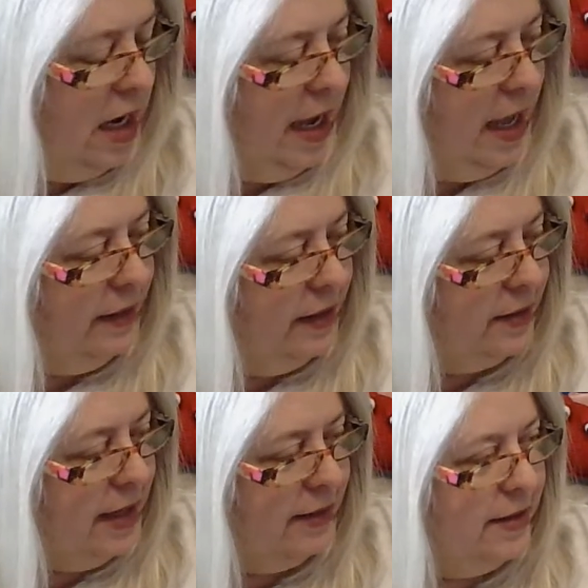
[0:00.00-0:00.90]
I had
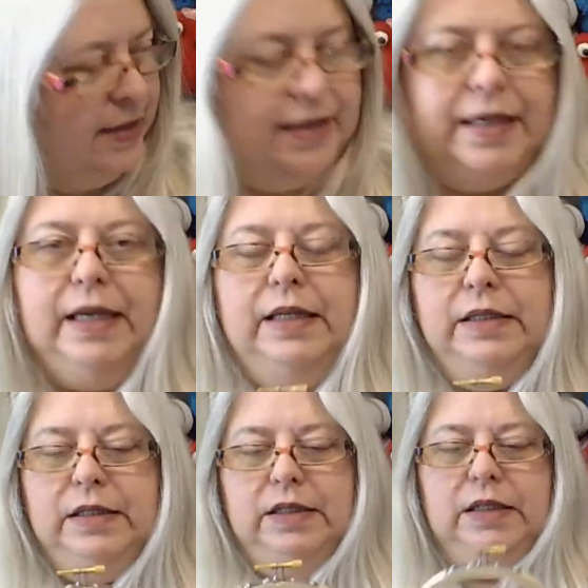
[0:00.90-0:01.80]
this
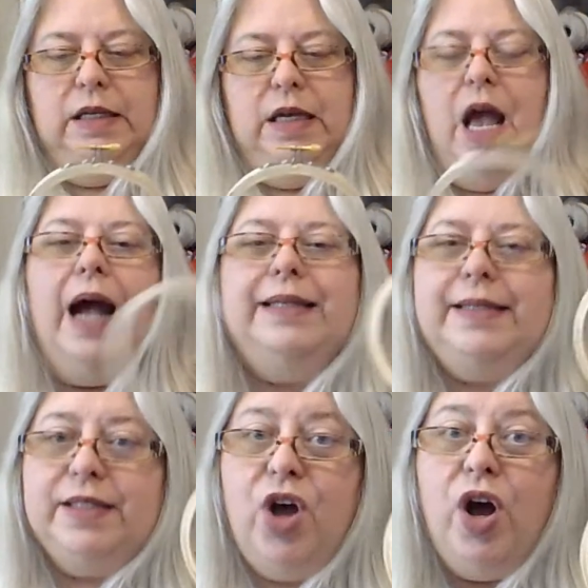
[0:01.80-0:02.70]
idea.
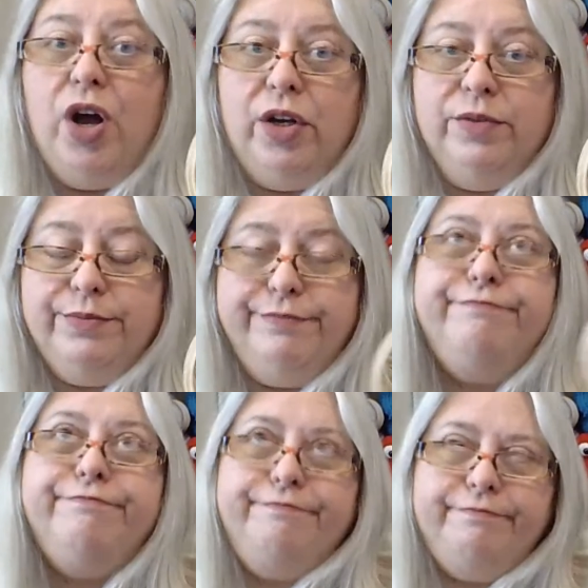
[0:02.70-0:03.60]

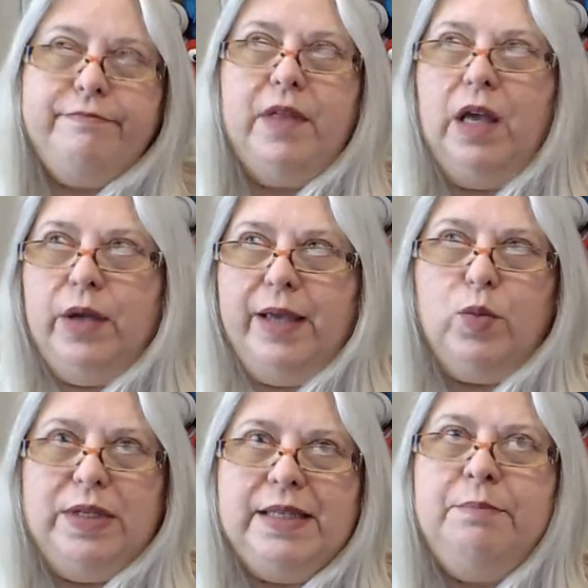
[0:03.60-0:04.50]

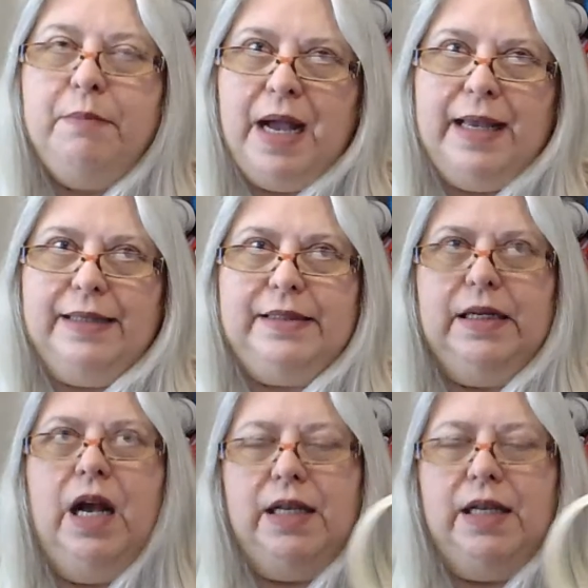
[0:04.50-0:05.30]
It wasn't my idea.